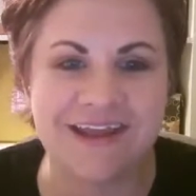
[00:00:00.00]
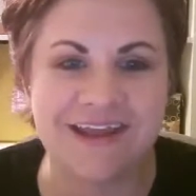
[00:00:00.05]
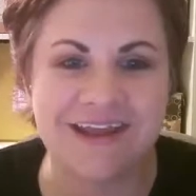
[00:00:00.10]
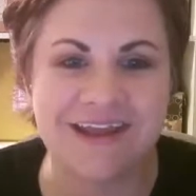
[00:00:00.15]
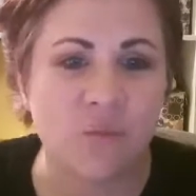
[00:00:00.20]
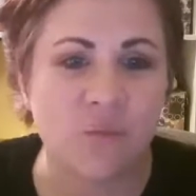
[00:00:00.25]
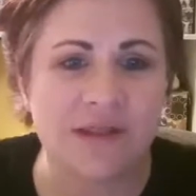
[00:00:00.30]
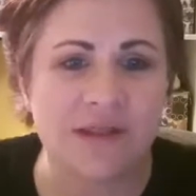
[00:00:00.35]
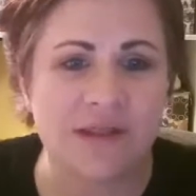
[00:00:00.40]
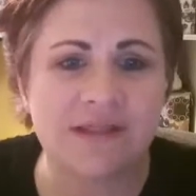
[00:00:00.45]

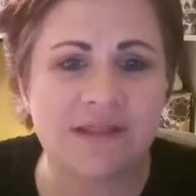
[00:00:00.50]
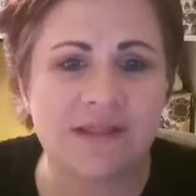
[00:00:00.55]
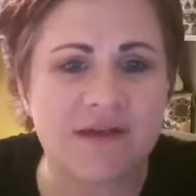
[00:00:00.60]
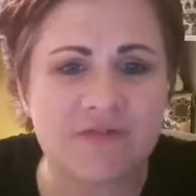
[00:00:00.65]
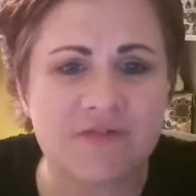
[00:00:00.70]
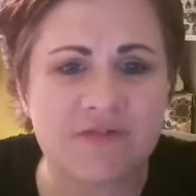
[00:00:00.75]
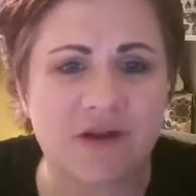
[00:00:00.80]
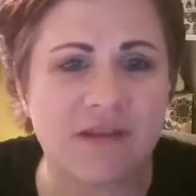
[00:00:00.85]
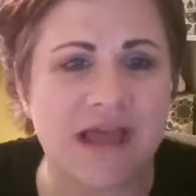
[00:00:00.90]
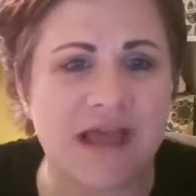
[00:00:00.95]
we love
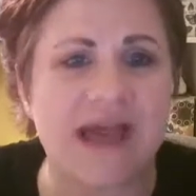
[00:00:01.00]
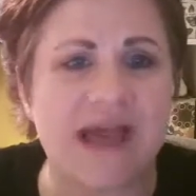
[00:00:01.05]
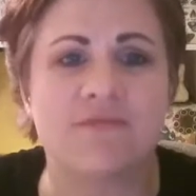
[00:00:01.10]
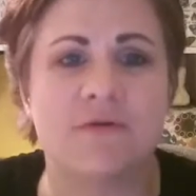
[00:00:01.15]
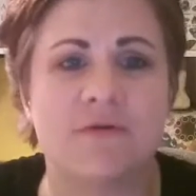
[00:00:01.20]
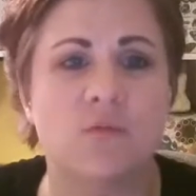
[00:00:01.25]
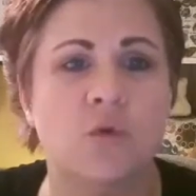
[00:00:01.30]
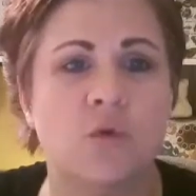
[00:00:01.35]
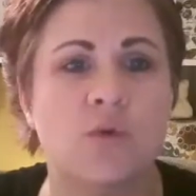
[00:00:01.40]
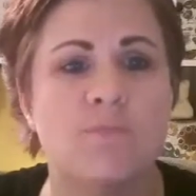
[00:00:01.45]
our life
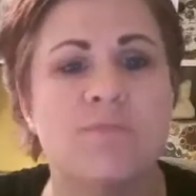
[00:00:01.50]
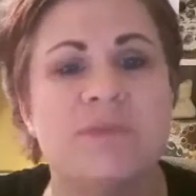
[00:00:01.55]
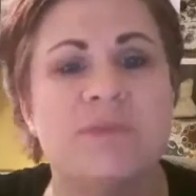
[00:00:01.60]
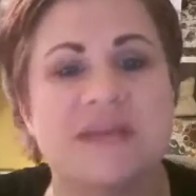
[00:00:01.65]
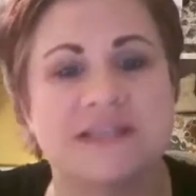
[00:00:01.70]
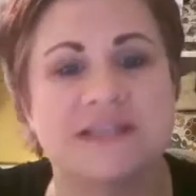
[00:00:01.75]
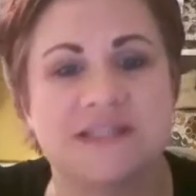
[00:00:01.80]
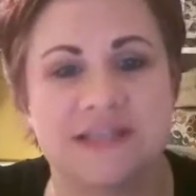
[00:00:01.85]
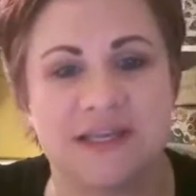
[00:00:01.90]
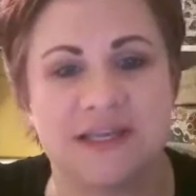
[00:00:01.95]
and we're
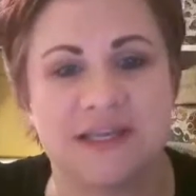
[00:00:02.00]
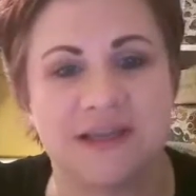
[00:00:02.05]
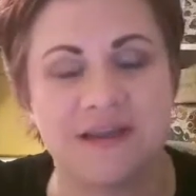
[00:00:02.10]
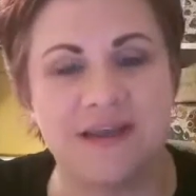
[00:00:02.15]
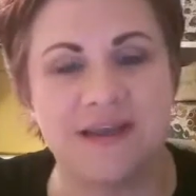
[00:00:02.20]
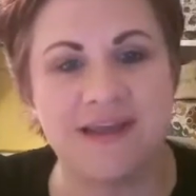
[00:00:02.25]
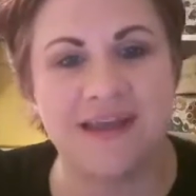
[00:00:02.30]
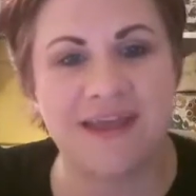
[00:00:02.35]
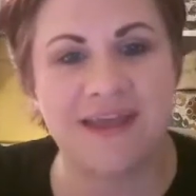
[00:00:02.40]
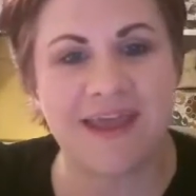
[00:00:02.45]
busy.
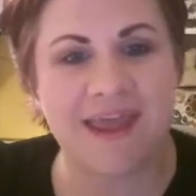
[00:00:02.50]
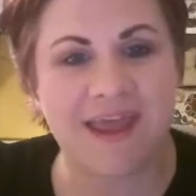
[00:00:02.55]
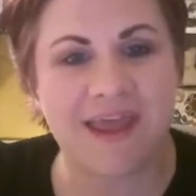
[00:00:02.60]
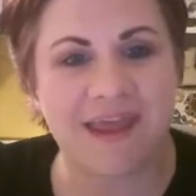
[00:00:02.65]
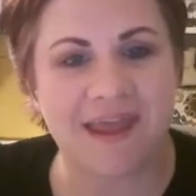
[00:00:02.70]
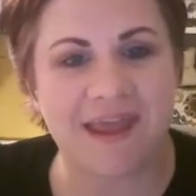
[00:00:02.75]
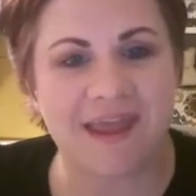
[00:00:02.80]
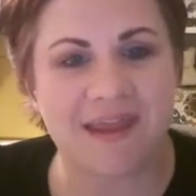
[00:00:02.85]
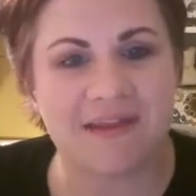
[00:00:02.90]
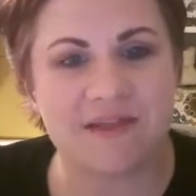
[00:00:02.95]

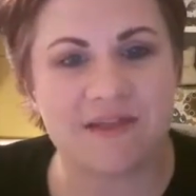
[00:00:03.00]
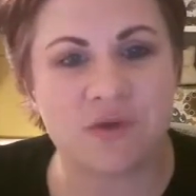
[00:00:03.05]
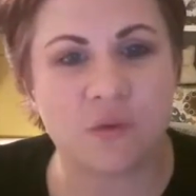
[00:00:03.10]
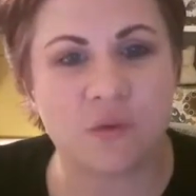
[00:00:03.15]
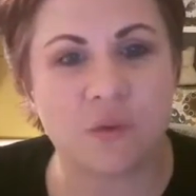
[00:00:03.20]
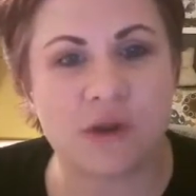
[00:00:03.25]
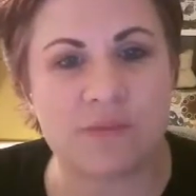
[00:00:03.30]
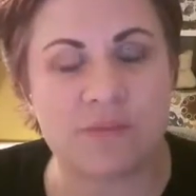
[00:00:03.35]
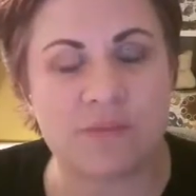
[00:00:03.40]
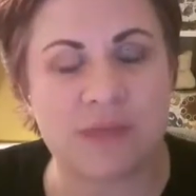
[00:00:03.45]
And
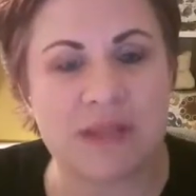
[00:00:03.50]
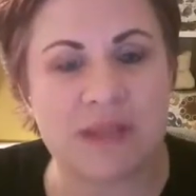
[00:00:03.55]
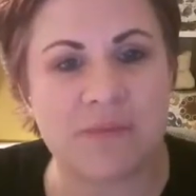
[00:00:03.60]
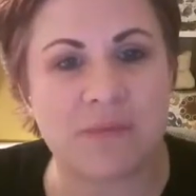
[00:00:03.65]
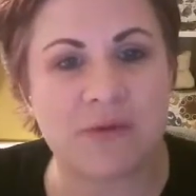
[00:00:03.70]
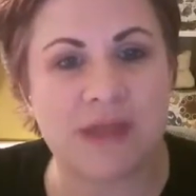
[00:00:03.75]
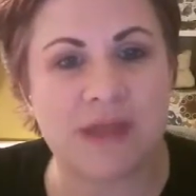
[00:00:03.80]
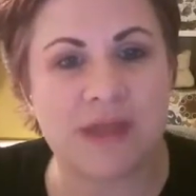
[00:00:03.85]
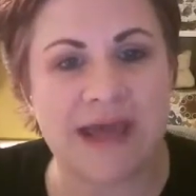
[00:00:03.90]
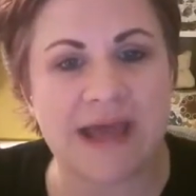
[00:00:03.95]
when
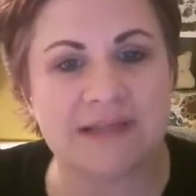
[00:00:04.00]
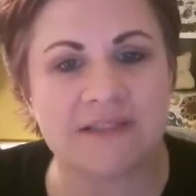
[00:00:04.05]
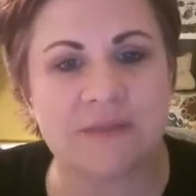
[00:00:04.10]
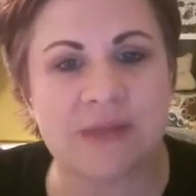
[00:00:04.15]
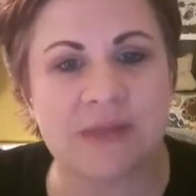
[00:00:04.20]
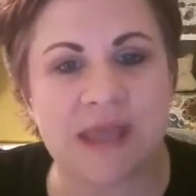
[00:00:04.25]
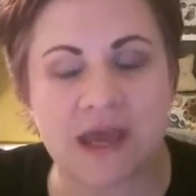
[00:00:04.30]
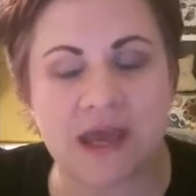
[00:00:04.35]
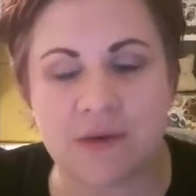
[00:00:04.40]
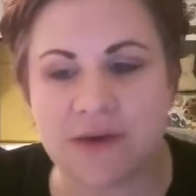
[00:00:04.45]
people ask
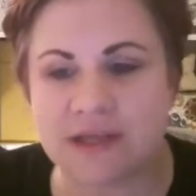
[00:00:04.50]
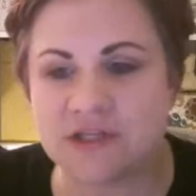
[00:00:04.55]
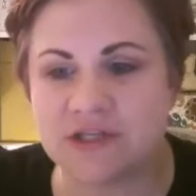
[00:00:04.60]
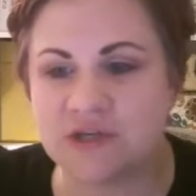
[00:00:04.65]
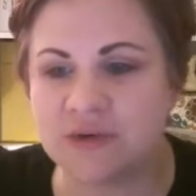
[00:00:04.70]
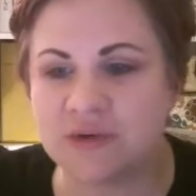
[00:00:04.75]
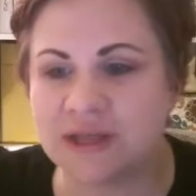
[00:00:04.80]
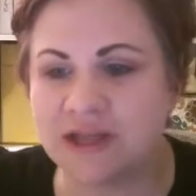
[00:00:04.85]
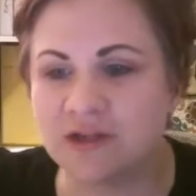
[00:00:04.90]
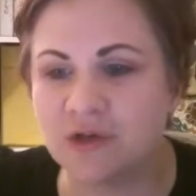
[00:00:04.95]
me how I
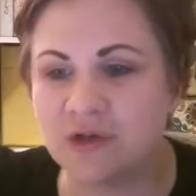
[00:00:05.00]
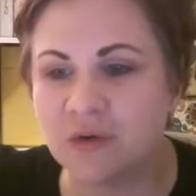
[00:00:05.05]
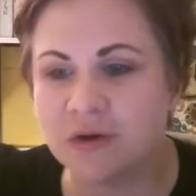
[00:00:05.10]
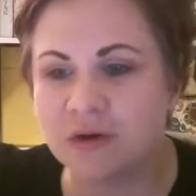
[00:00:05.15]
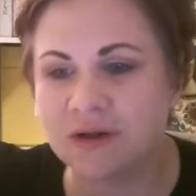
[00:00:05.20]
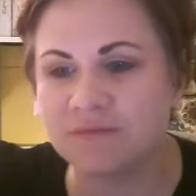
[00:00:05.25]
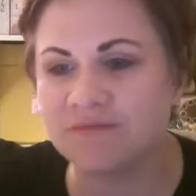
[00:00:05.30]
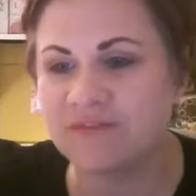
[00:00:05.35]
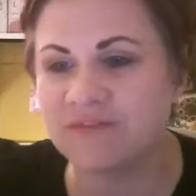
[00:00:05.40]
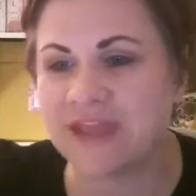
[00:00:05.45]
do it, and
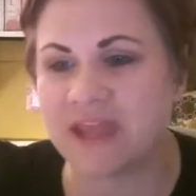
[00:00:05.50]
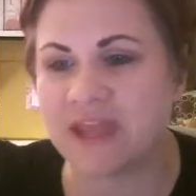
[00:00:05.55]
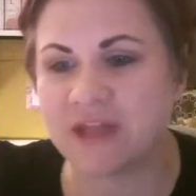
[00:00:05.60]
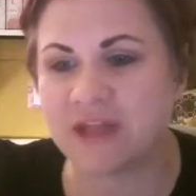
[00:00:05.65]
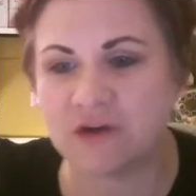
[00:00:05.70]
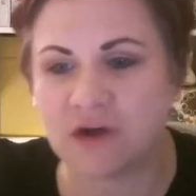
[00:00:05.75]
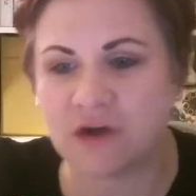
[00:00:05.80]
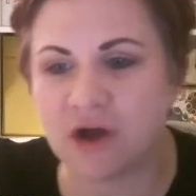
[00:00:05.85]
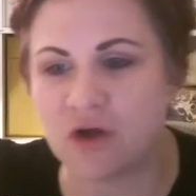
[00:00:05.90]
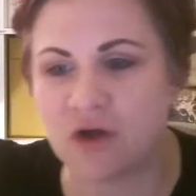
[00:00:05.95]
Laura Van,
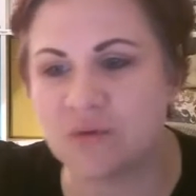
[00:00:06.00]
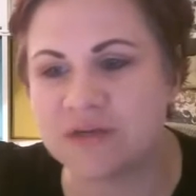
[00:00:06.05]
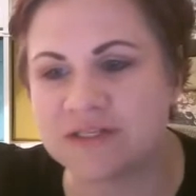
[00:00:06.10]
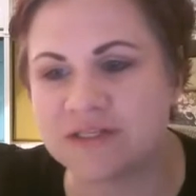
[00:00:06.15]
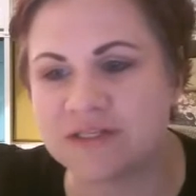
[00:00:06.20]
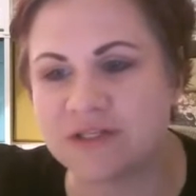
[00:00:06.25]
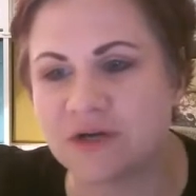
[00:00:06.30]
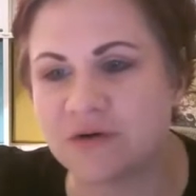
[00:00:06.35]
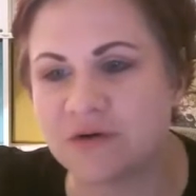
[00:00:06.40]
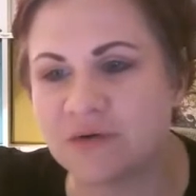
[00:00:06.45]

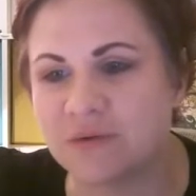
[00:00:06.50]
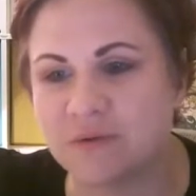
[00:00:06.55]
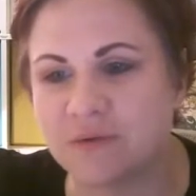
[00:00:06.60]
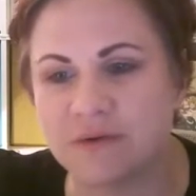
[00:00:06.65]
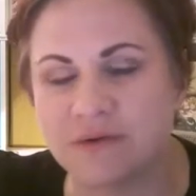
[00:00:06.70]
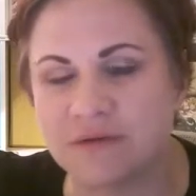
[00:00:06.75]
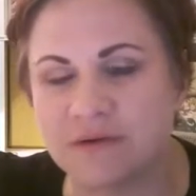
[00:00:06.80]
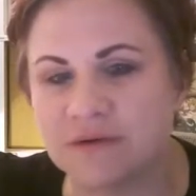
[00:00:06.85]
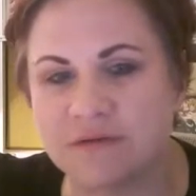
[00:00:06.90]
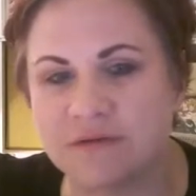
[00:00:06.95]
Laura's so
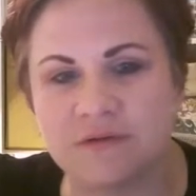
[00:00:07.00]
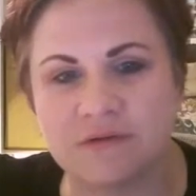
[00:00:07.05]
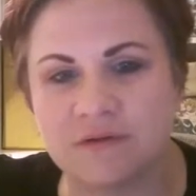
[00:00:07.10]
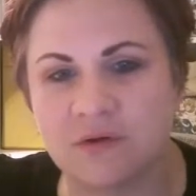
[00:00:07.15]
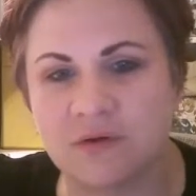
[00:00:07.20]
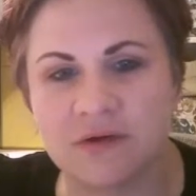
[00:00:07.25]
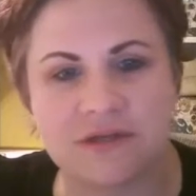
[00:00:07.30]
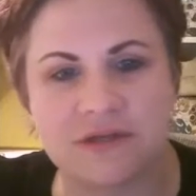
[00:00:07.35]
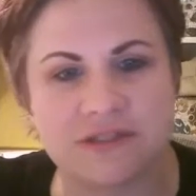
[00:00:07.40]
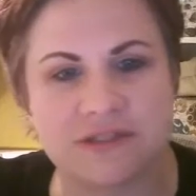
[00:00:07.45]

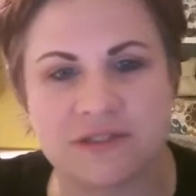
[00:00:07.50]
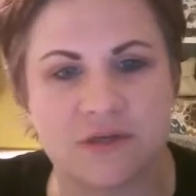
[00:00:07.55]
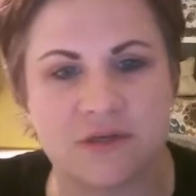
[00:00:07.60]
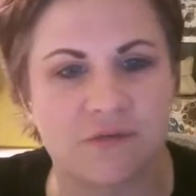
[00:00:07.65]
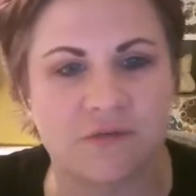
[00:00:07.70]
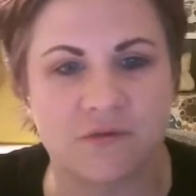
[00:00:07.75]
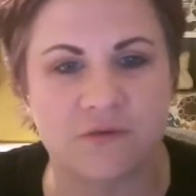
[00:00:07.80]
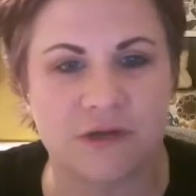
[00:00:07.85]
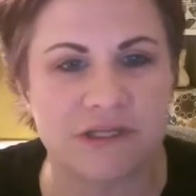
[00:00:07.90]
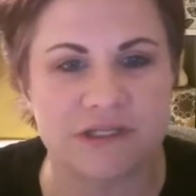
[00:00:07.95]

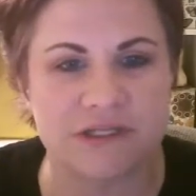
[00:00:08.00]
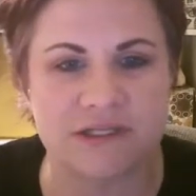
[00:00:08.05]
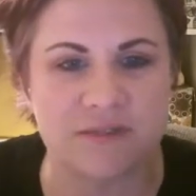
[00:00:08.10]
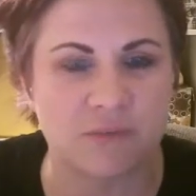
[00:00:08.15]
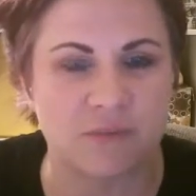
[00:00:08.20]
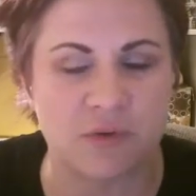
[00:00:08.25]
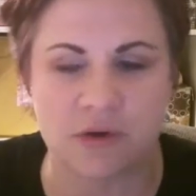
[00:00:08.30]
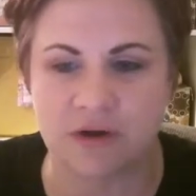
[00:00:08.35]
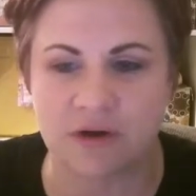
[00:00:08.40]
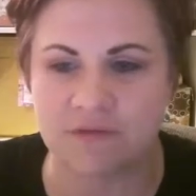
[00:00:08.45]
freaking
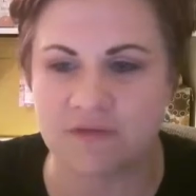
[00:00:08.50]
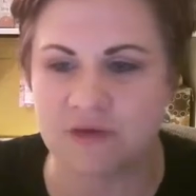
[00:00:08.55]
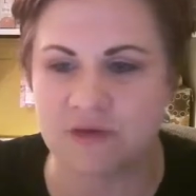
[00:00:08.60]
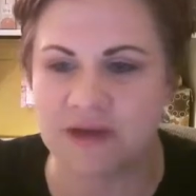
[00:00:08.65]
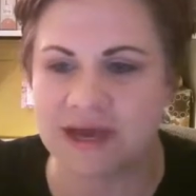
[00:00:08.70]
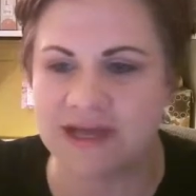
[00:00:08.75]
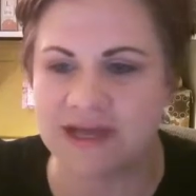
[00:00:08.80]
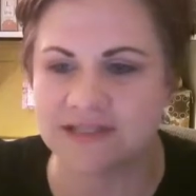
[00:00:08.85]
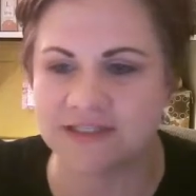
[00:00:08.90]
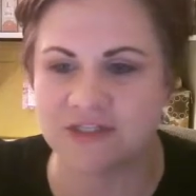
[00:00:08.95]
supportive, you
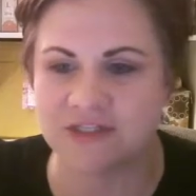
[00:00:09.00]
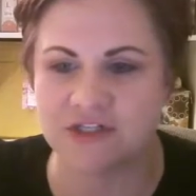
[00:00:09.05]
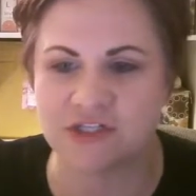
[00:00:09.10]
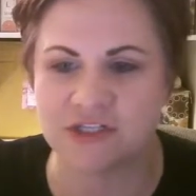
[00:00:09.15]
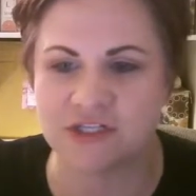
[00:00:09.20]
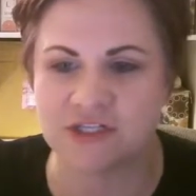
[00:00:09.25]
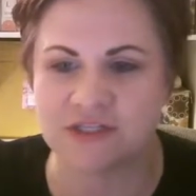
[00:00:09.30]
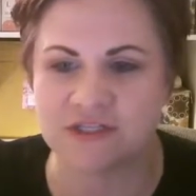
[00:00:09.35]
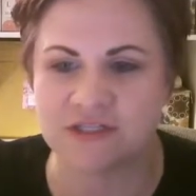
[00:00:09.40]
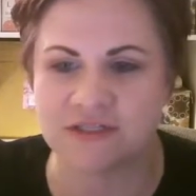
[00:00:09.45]
guys, and
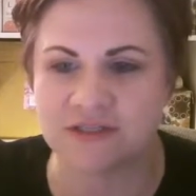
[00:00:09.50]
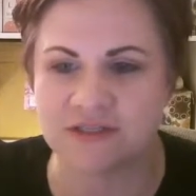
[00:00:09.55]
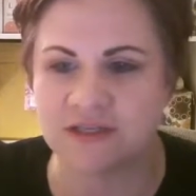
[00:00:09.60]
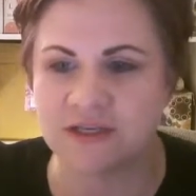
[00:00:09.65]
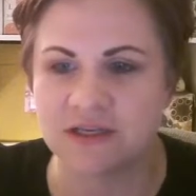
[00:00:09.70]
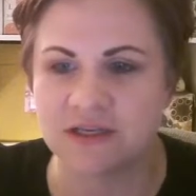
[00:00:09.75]
she just